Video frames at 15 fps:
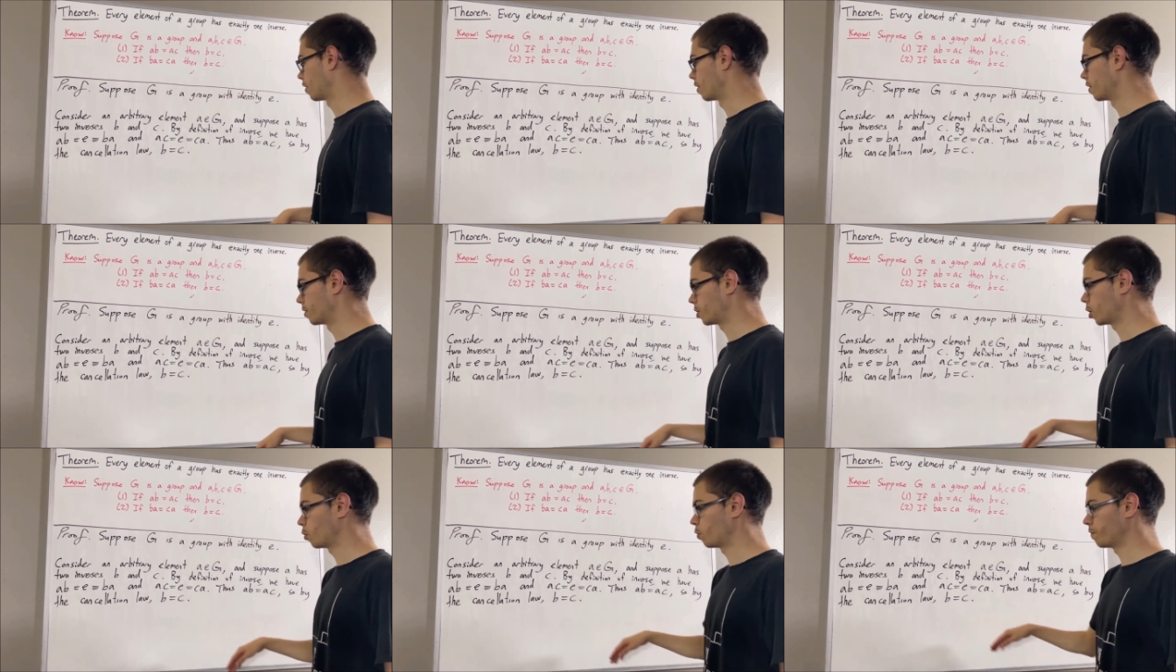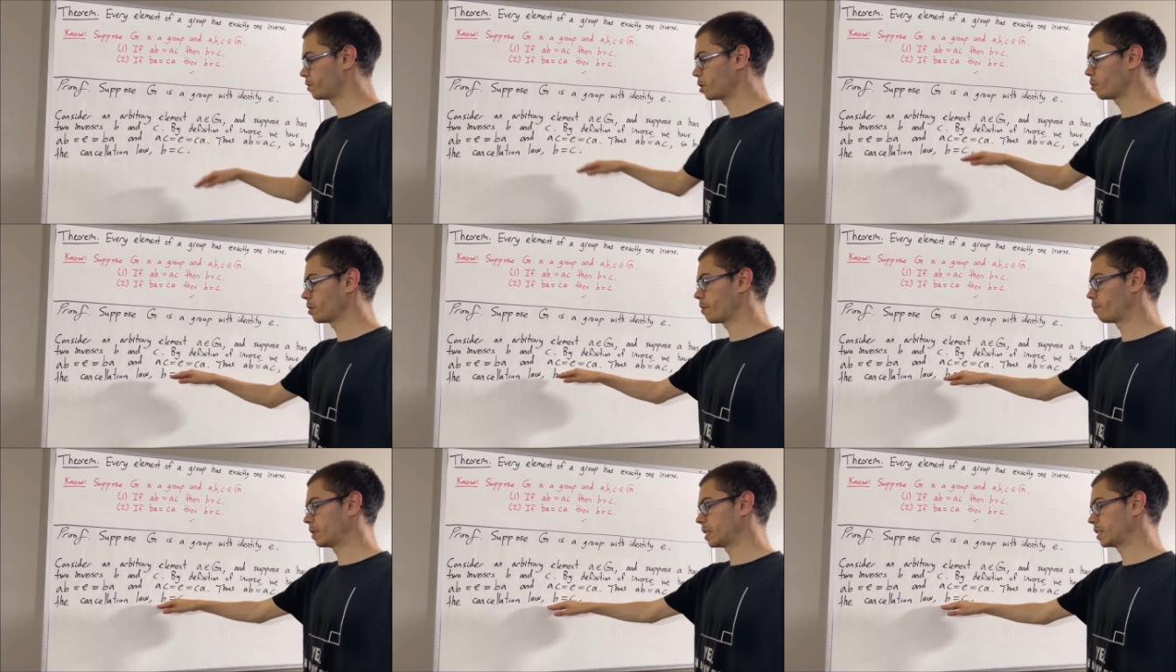And so we've shown
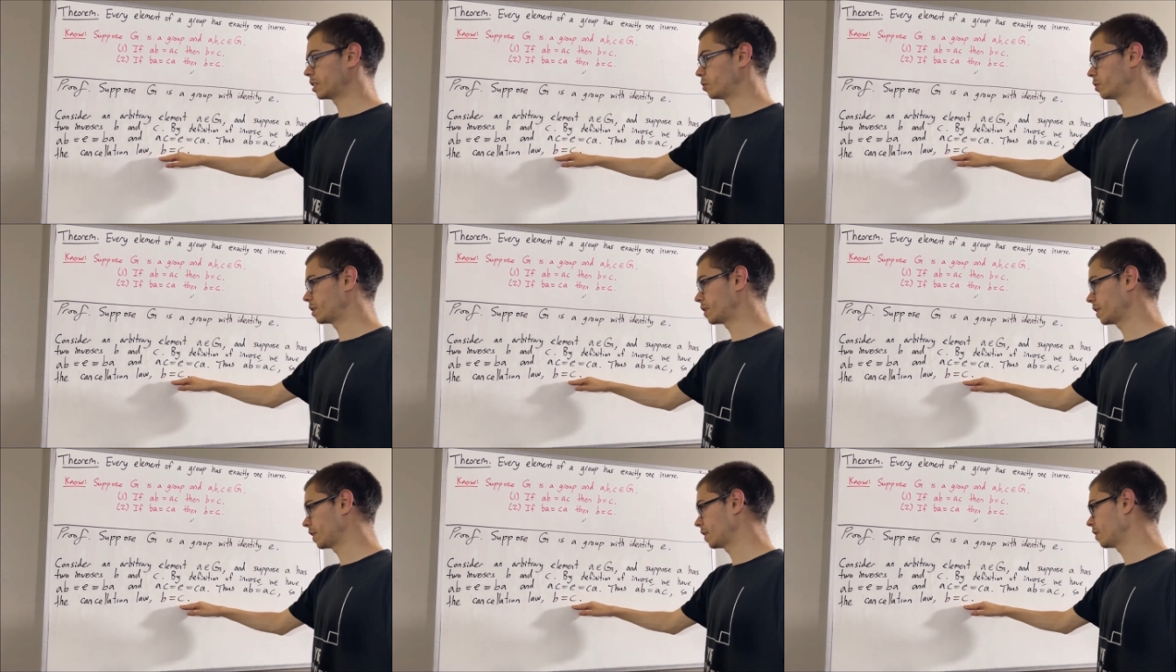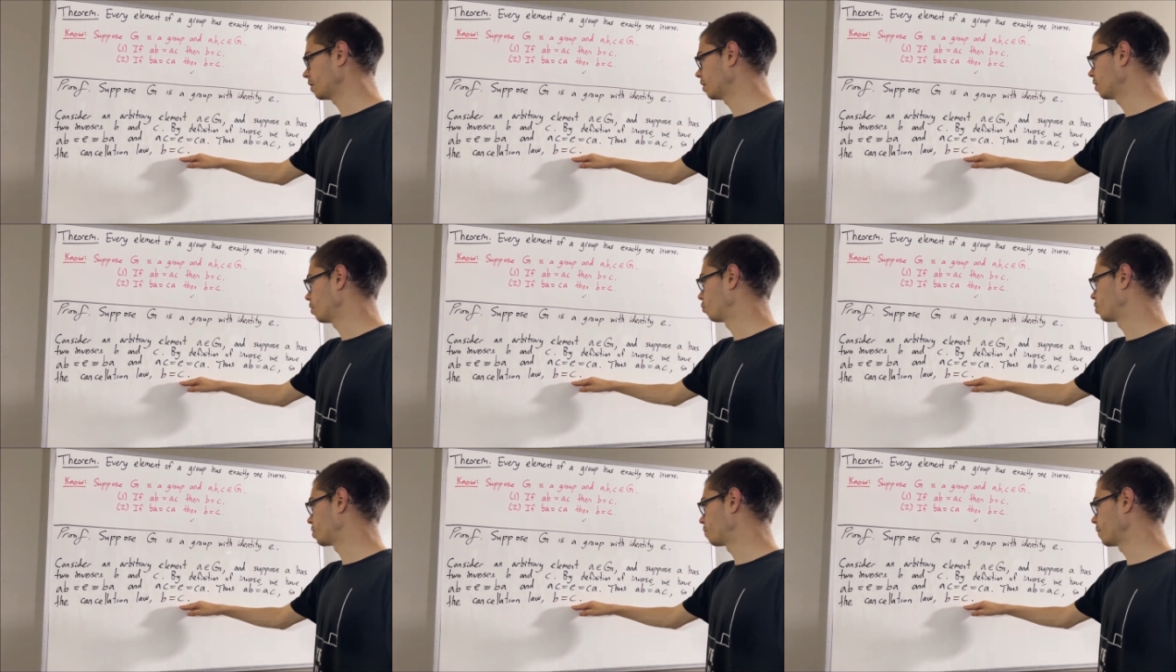that B is equal to C,
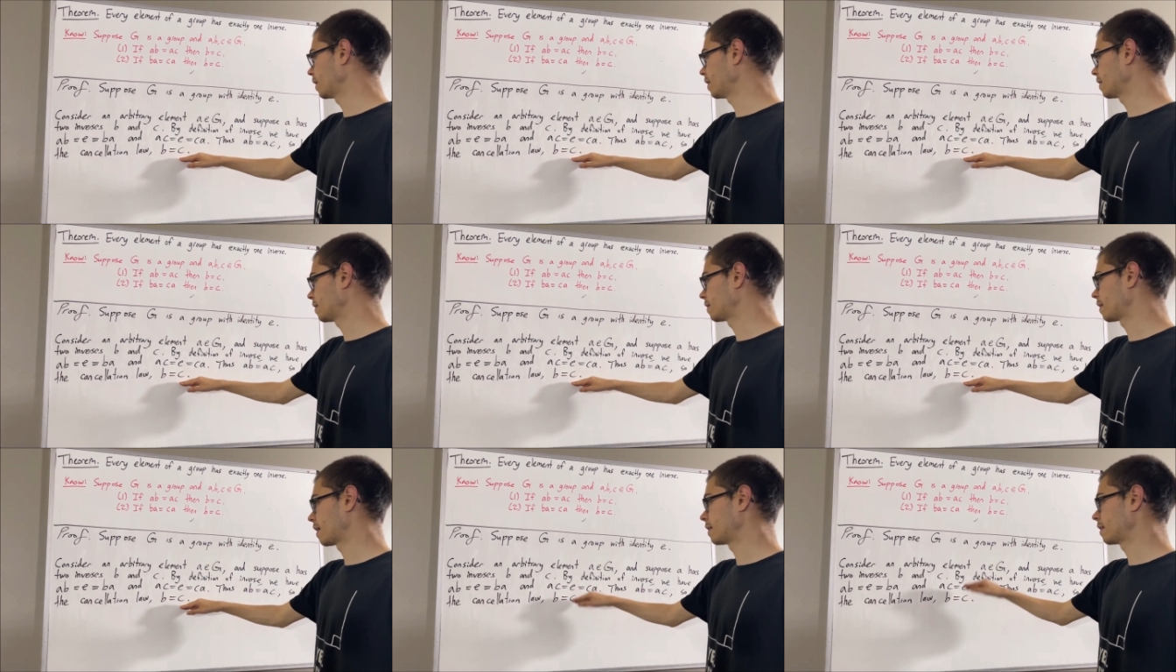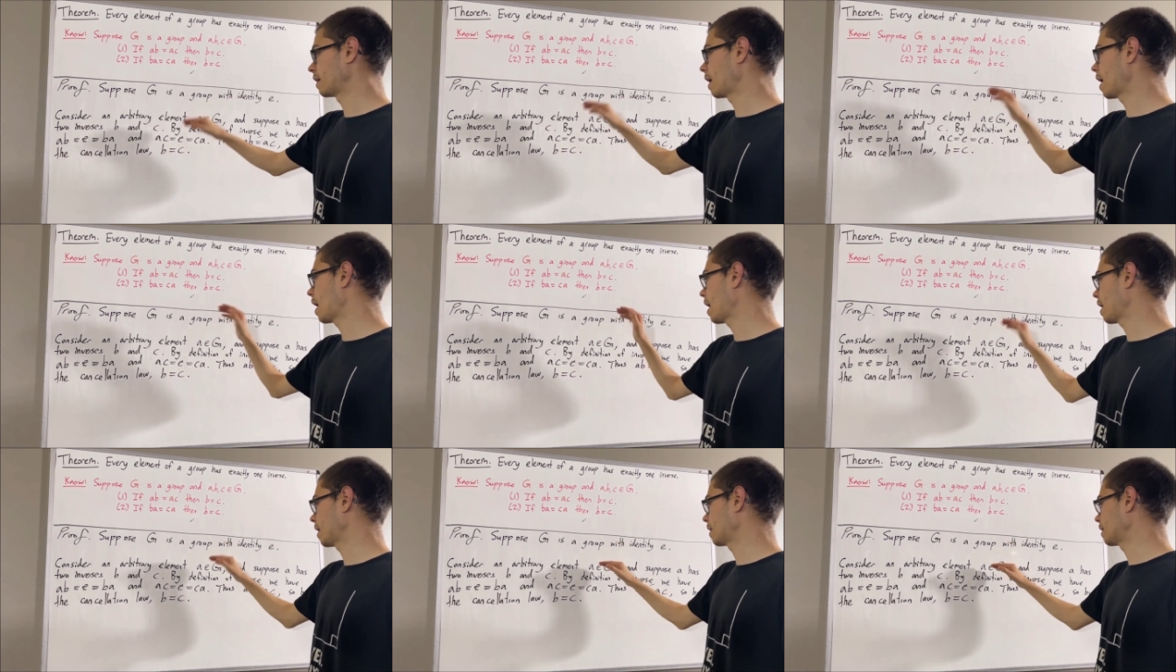which means that
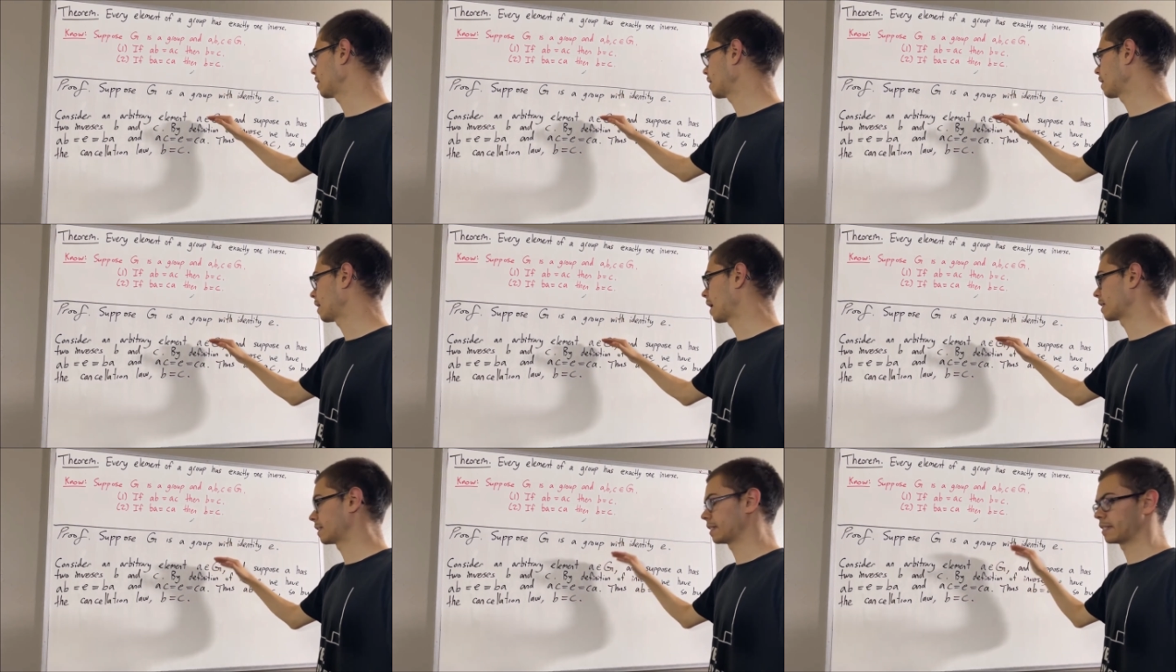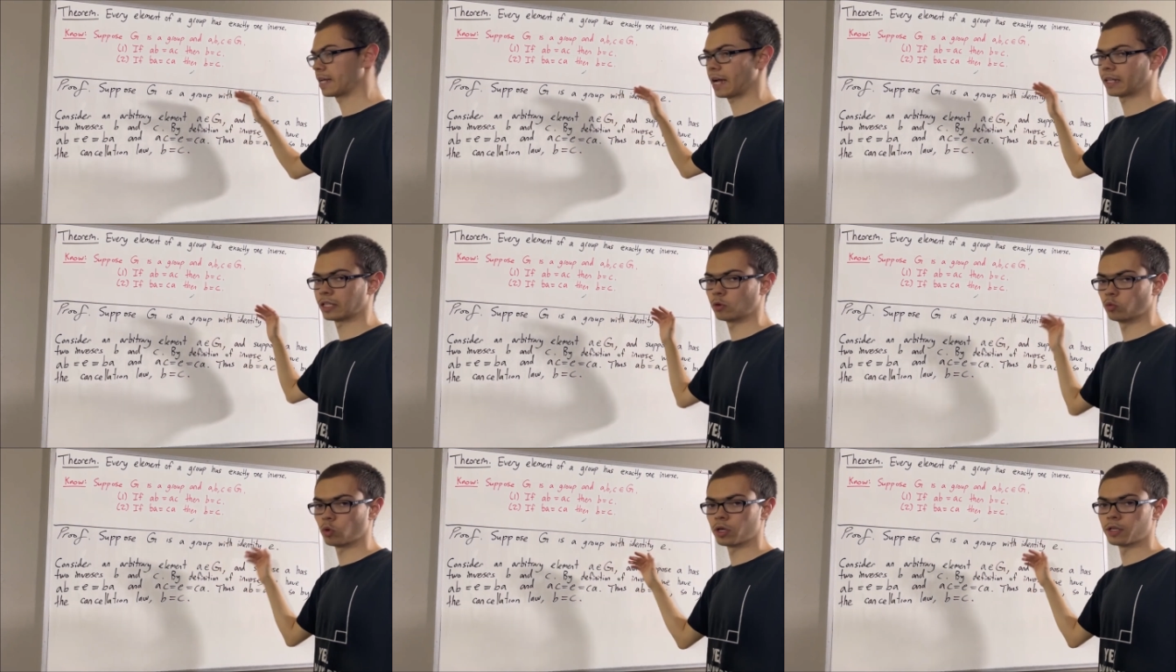A has exactly
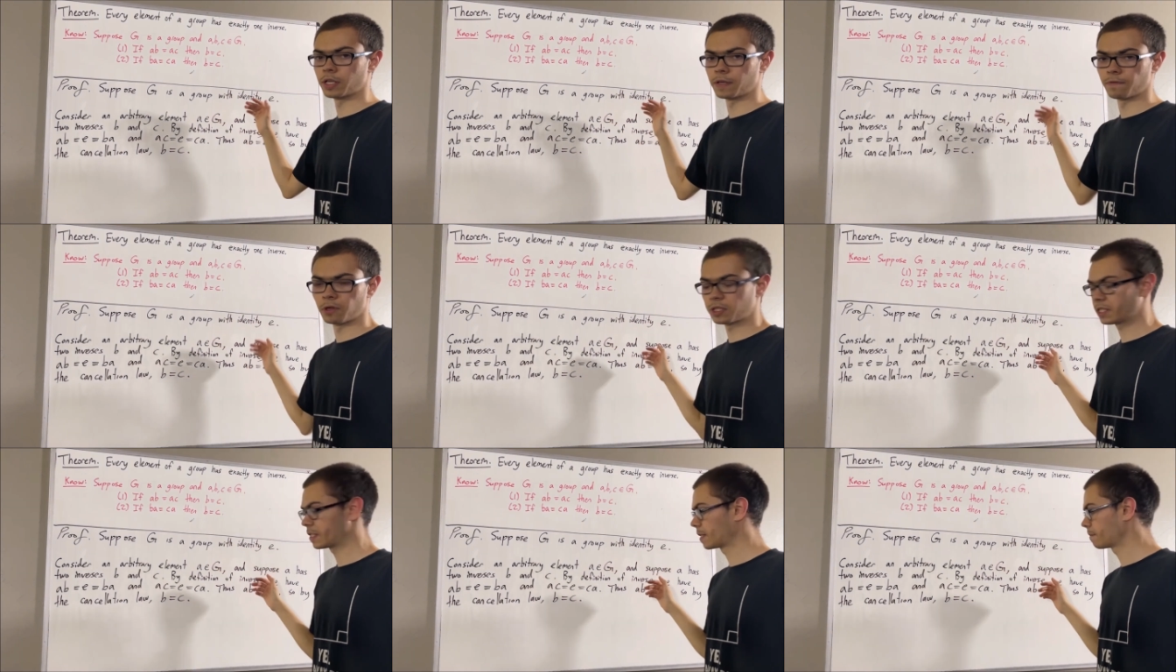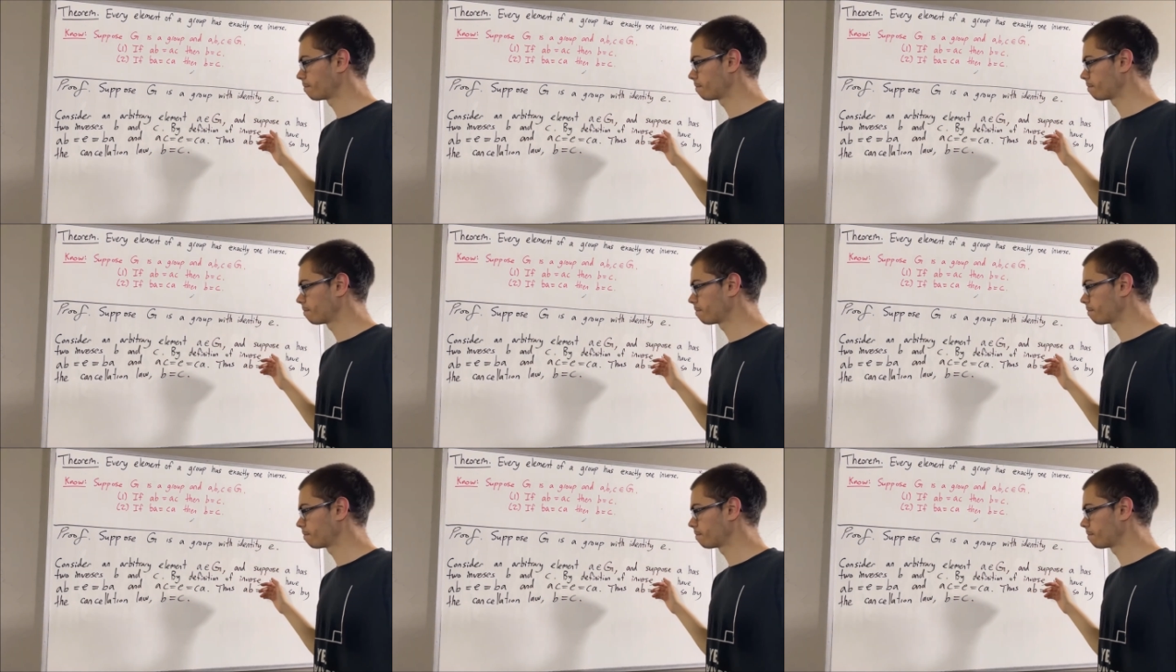one inverse.